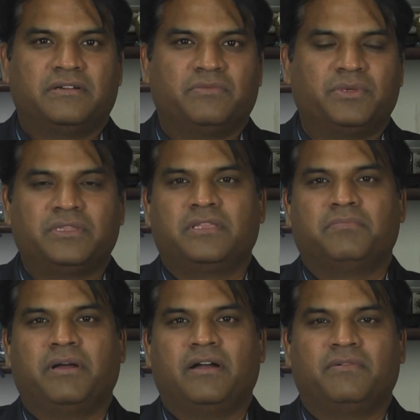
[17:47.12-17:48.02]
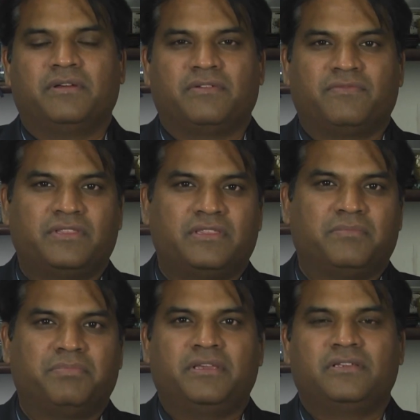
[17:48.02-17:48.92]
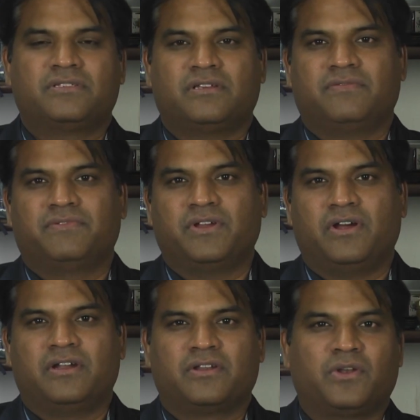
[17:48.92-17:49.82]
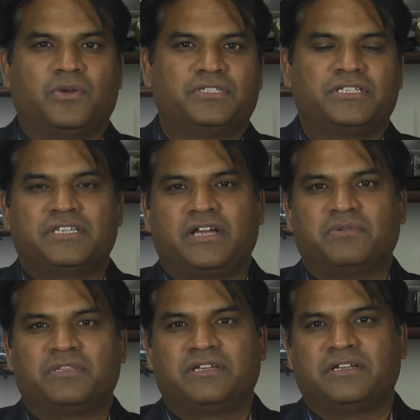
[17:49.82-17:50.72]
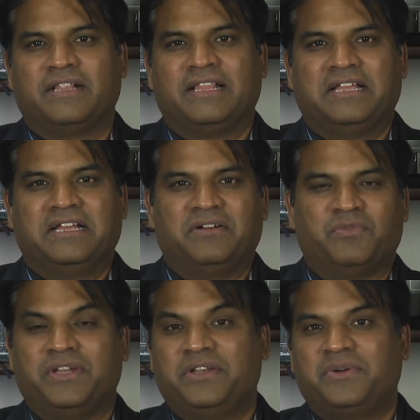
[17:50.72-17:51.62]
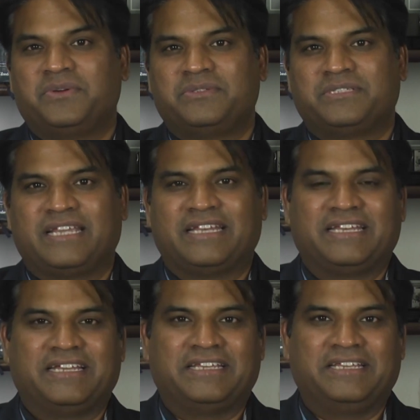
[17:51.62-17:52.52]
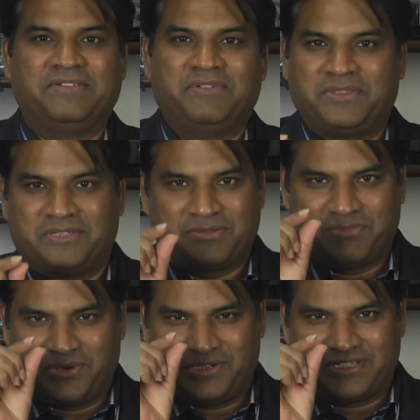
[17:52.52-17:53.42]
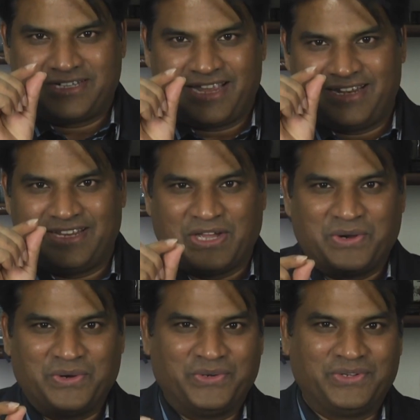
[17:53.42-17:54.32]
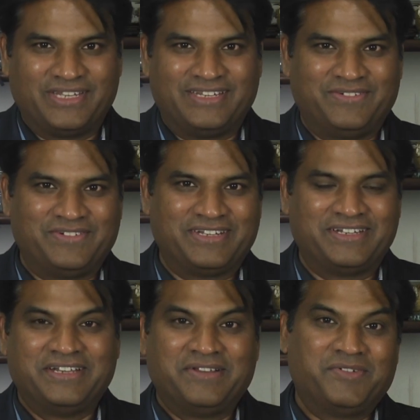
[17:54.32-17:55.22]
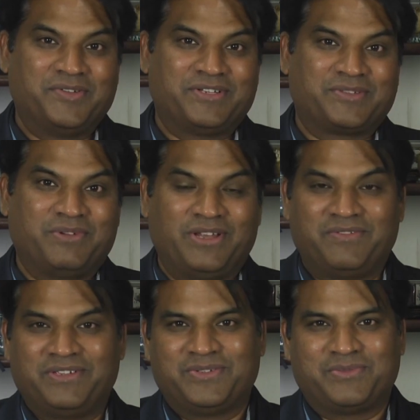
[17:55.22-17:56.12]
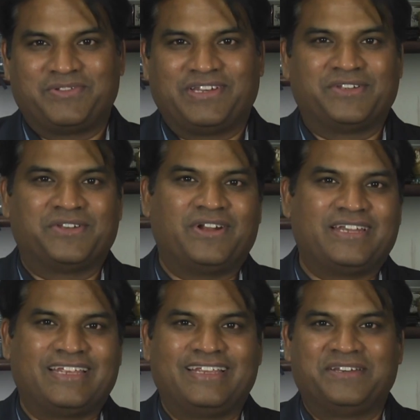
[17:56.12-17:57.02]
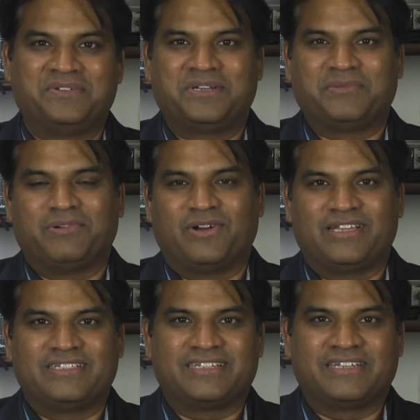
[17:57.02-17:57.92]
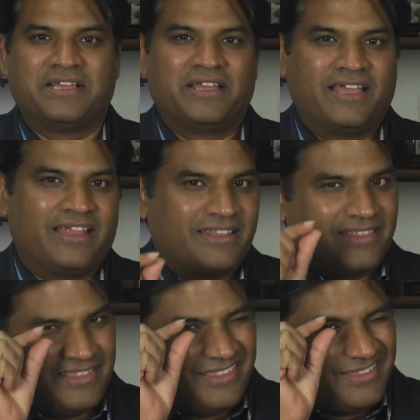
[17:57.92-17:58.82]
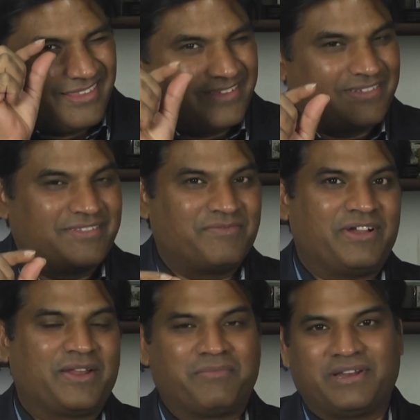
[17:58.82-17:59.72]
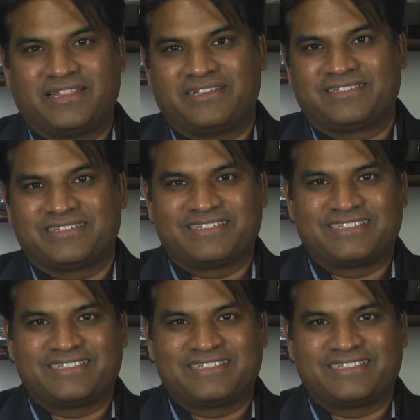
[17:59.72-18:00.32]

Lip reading: with the power, with the peace of God, closing down the windows and even the small tiny hole. You know, when we were small, we used to be very naughty boys, and our brothers and